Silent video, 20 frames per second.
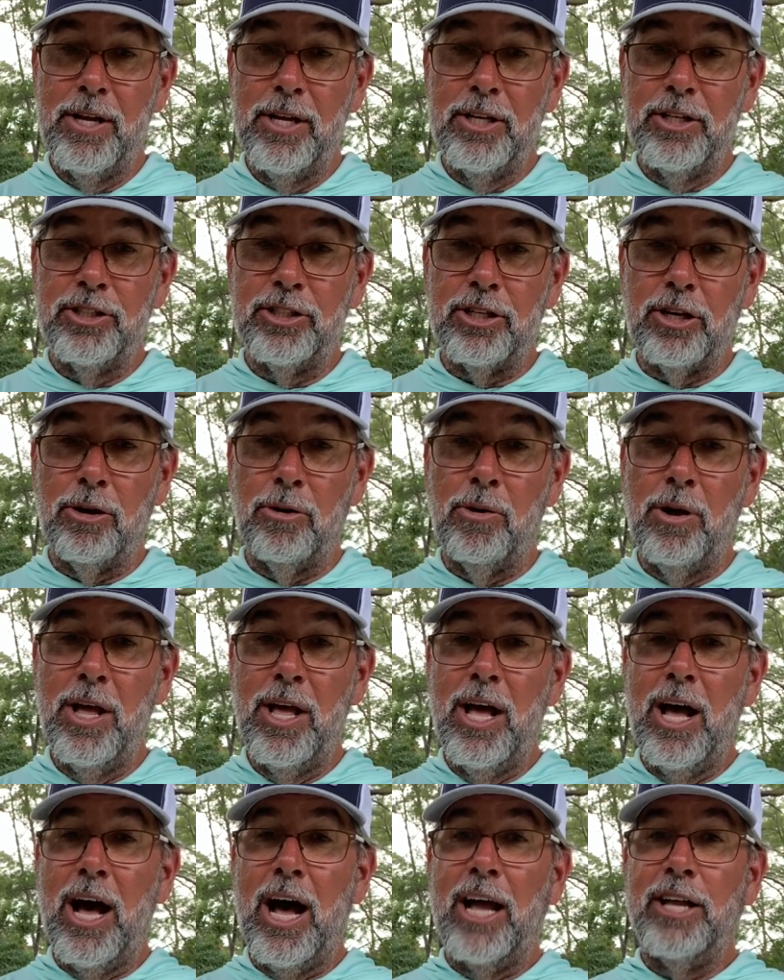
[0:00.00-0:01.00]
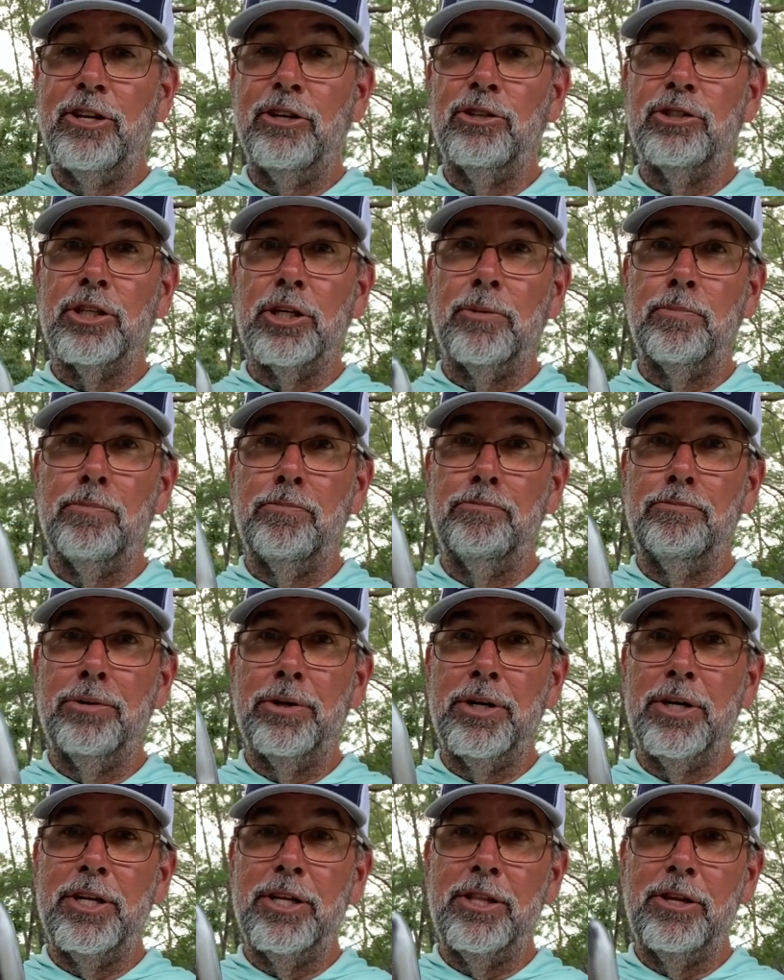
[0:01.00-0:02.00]
So I usually put
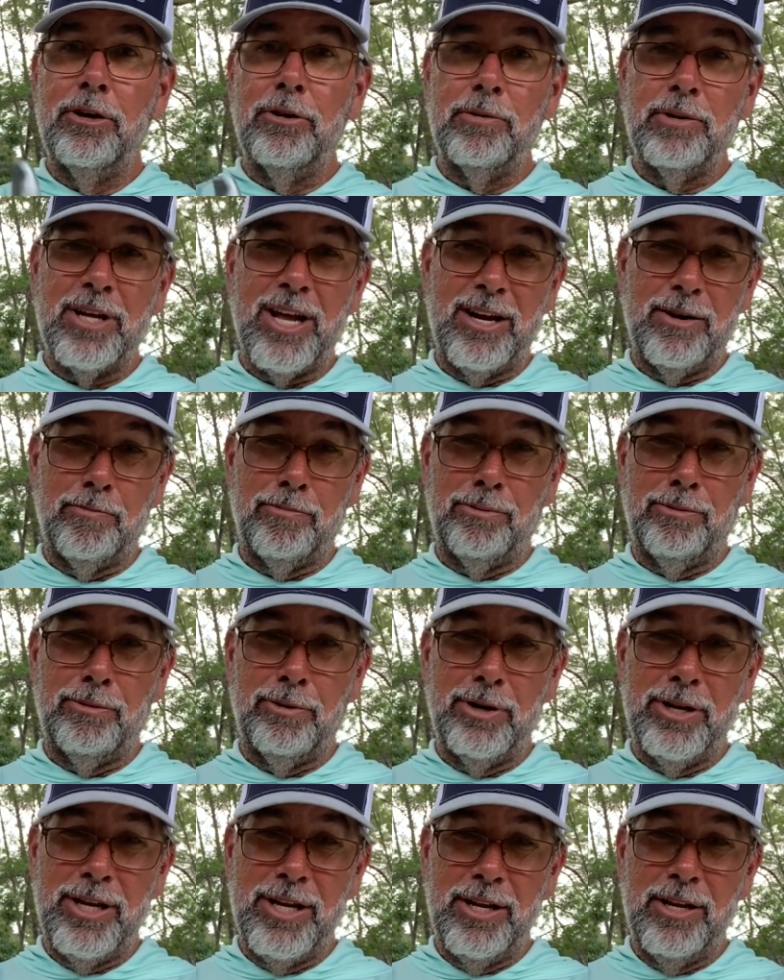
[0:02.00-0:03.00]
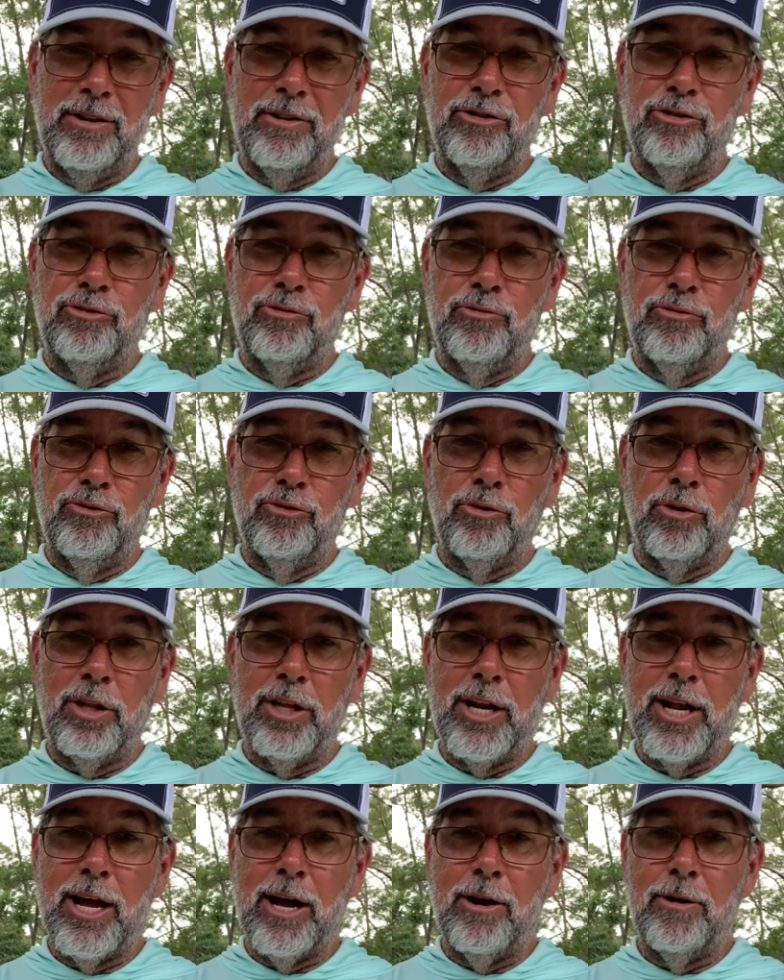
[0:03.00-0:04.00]
it in there, kind of pre-drill
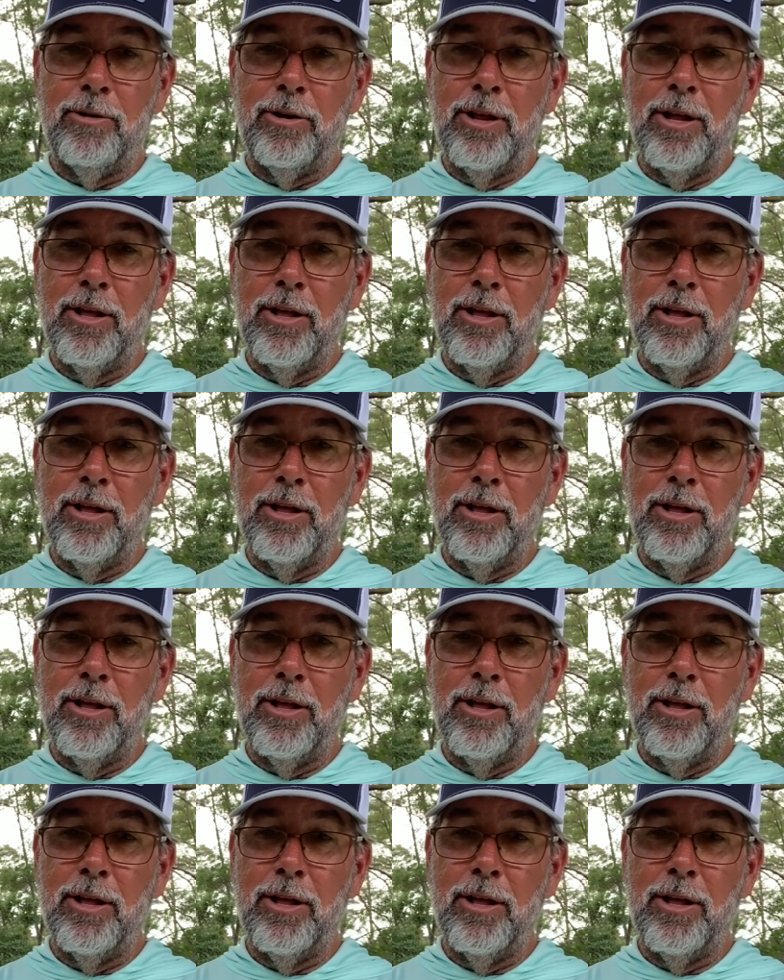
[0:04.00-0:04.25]
it out.